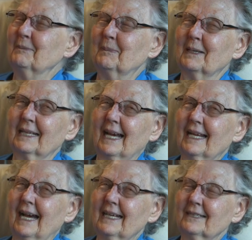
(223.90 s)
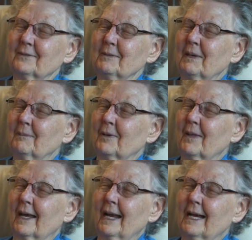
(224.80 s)
but I, I can remember
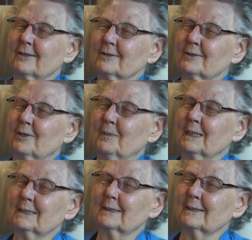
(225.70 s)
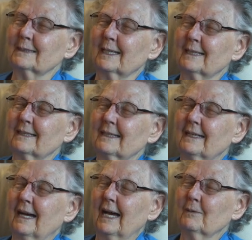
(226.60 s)
that house so much because I,
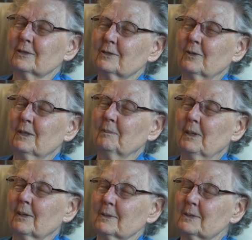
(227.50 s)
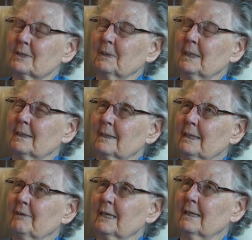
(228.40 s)
I was so embarrassed to be
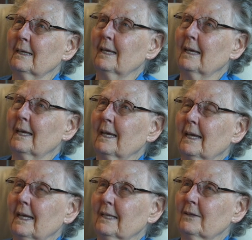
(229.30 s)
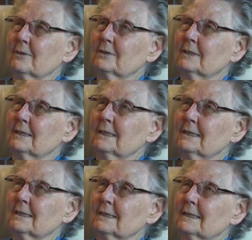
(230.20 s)
living in those
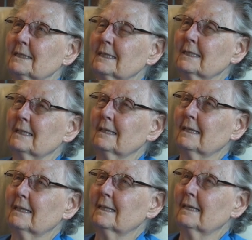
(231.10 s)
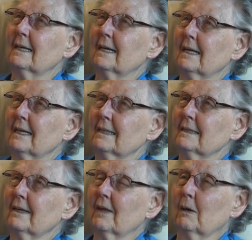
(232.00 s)
conditions.
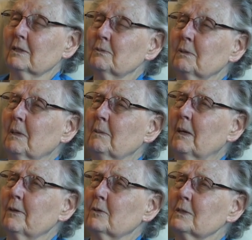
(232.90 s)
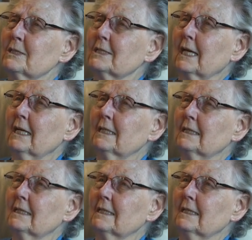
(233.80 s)
And that was when my mother was sick,
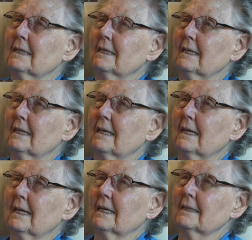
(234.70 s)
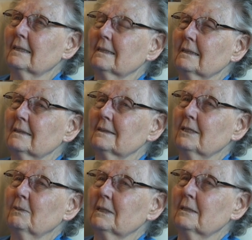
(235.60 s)
and uh,
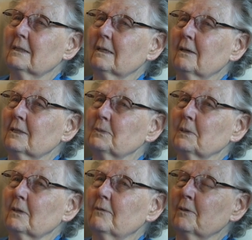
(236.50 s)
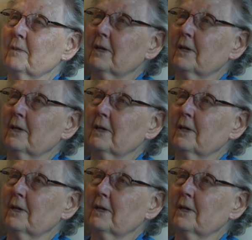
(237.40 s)
she went to the hospital from